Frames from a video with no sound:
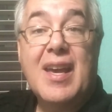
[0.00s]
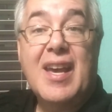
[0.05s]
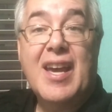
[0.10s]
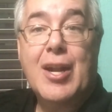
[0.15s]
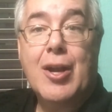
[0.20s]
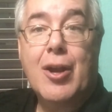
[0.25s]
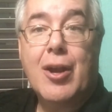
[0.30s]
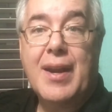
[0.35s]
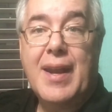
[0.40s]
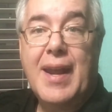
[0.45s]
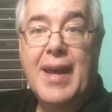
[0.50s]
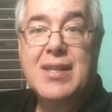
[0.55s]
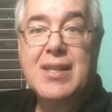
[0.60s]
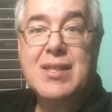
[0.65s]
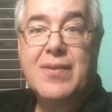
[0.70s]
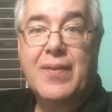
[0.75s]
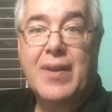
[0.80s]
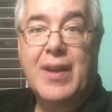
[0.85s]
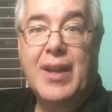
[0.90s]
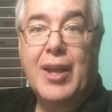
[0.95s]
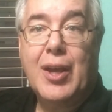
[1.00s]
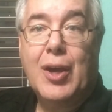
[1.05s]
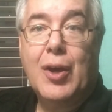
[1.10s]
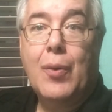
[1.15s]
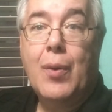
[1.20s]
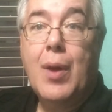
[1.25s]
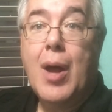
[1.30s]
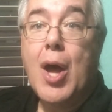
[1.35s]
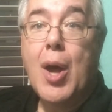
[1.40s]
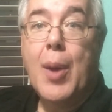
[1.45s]
In our next
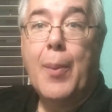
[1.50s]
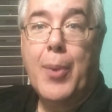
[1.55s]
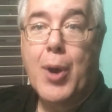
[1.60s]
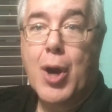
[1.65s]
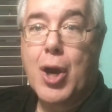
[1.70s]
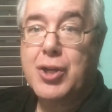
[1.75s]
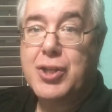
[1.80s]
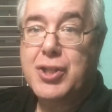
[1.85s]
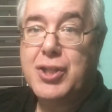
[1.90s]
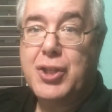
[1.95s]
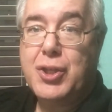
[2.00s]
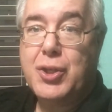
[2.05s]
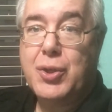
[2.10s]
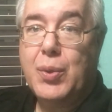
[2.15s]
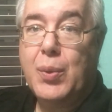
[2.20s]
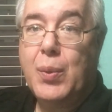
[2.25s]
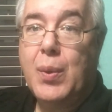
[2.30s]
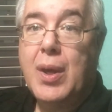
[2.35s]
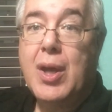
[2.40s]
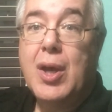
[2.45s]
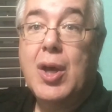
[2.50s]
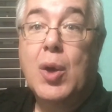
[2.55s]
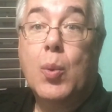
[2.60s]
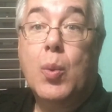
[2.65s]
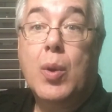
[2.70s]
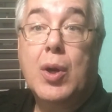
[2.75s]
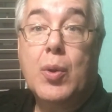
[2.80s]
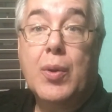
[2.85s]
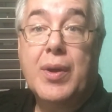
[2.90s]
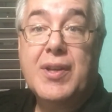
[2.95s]
video, part 2,
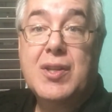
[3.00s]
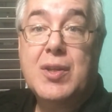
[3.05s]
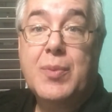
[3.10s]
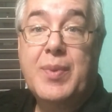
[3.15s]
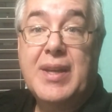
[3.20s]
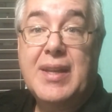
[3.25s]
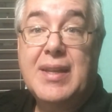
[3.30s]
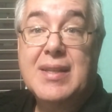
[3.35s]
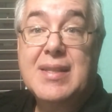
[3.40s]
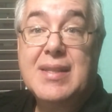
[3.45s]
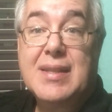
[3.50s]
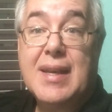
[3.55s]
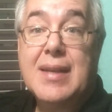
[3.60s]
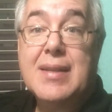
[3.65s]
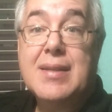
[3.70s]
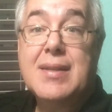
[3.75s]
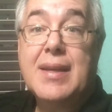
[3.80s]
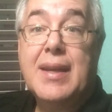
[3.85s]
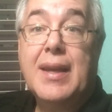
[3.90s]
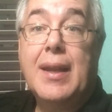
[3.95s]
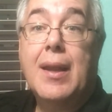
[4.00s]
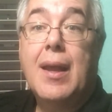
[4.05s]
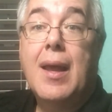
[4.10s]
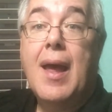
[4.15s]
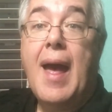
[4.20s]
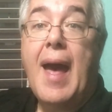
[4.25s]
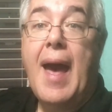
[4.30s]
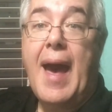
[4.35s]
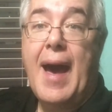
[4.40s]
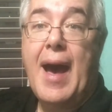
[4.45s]
we're going to be discussing
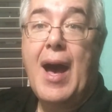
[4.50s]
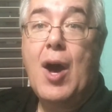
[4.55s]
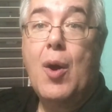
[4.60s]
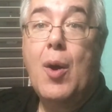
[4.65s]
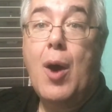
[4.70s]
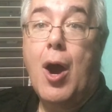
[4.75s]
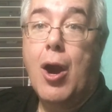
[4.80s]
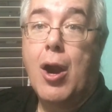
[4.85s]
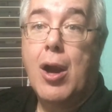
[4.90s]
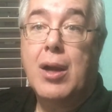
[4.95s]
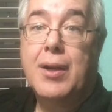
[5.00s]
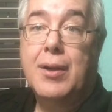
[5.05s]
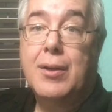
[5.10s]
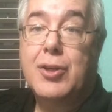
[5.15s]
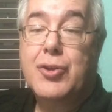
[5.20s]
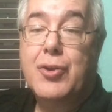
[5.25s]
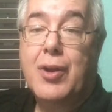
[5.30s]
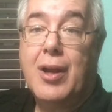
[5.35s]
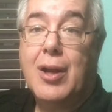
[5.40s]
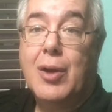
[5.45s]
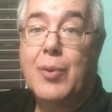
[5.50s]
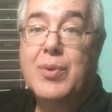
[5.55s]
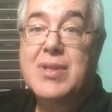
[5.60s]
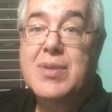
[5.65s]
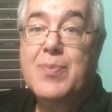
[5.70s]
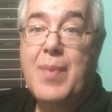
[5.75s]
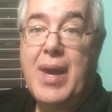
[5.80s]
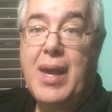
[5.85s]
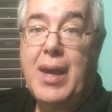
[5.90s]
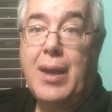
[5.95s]
how our little trailer
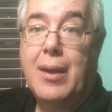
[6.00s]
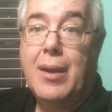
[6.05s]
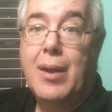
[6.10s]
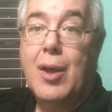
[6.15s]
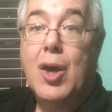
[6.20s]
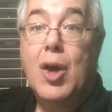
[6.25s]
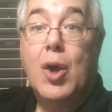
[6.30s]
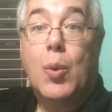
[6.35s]
was made.